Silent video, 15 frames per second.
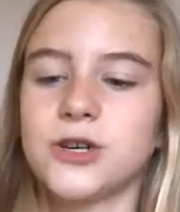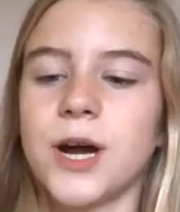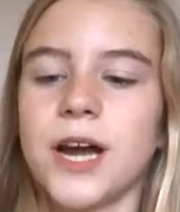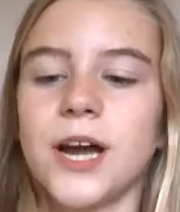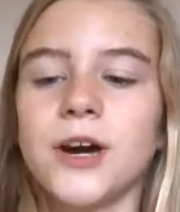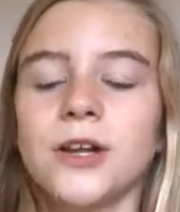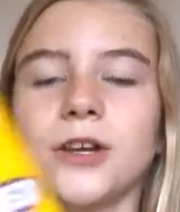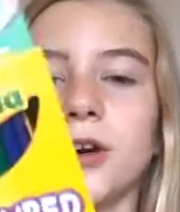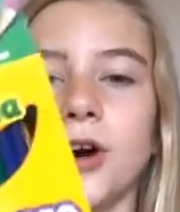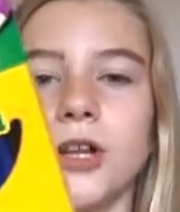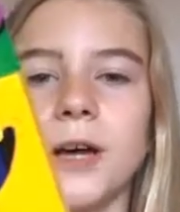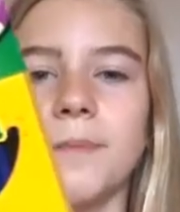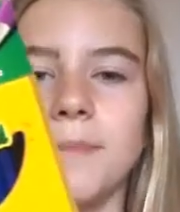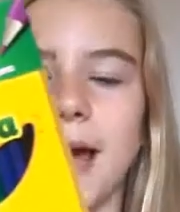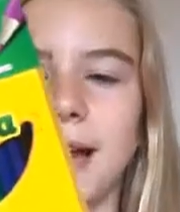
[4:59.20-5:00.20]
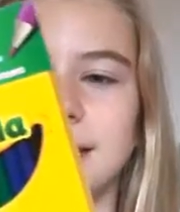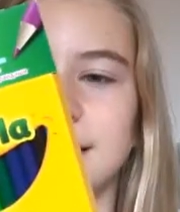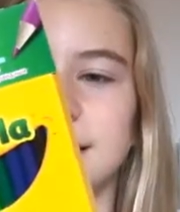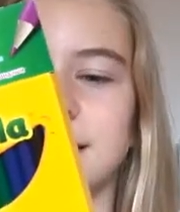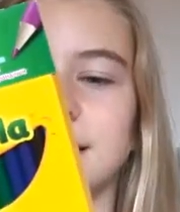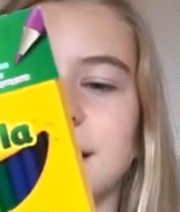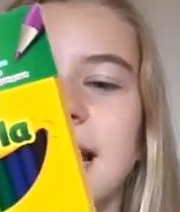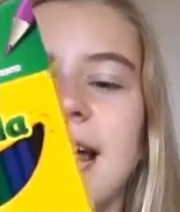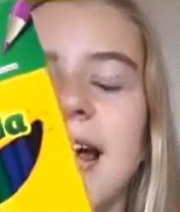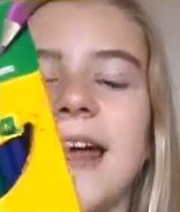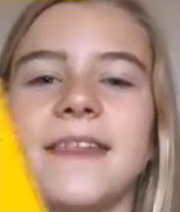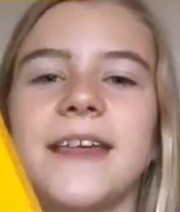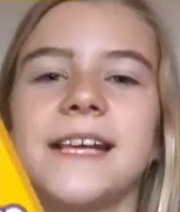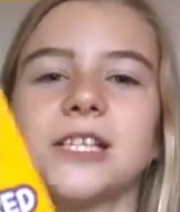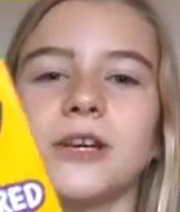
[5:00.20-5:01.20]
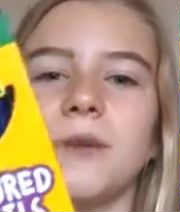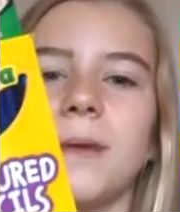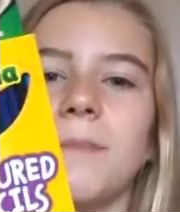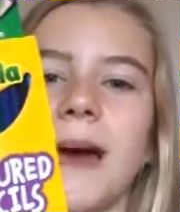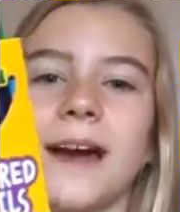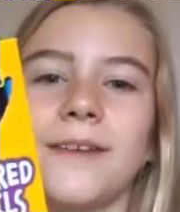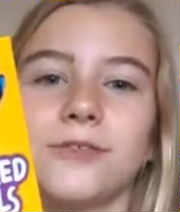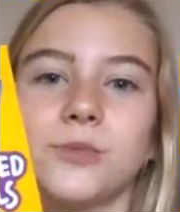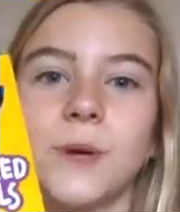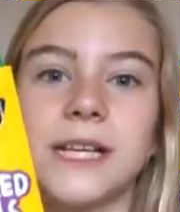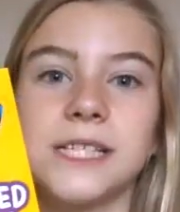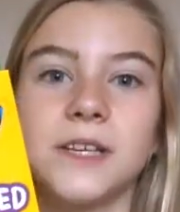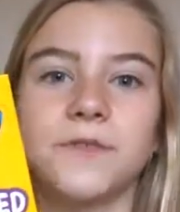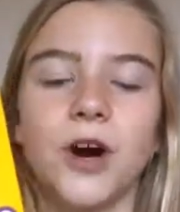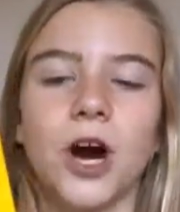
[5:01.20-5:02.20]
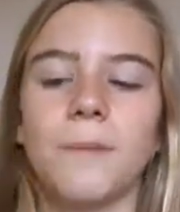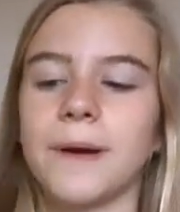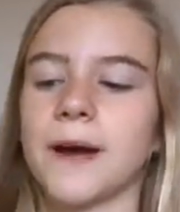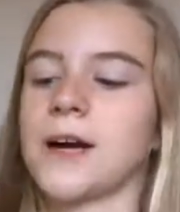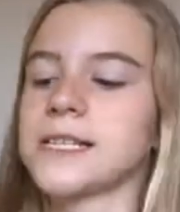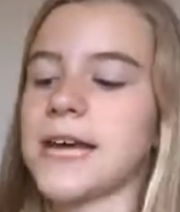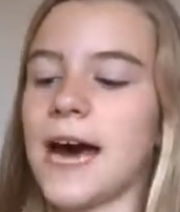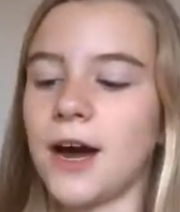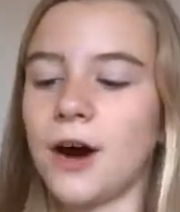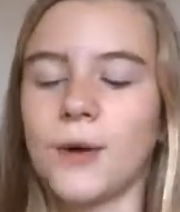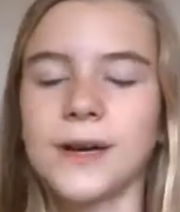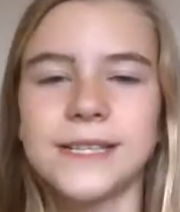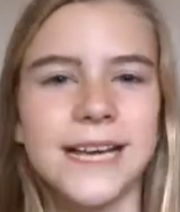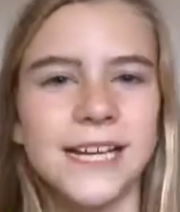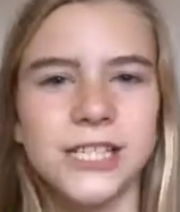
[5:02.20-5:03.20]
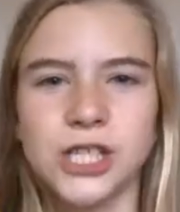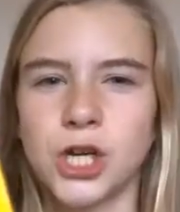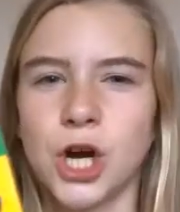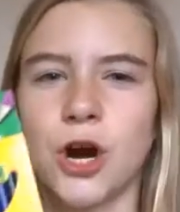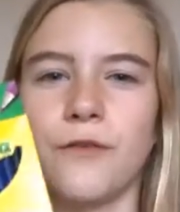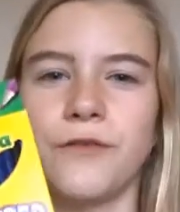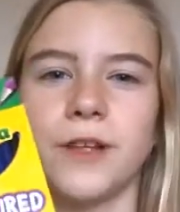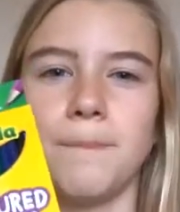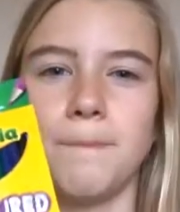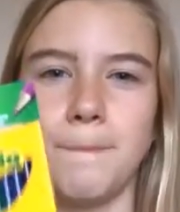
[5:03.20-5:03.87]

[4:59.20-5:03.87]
Crayola coloured pencils. These come in a pack of 24 because I always like to go for the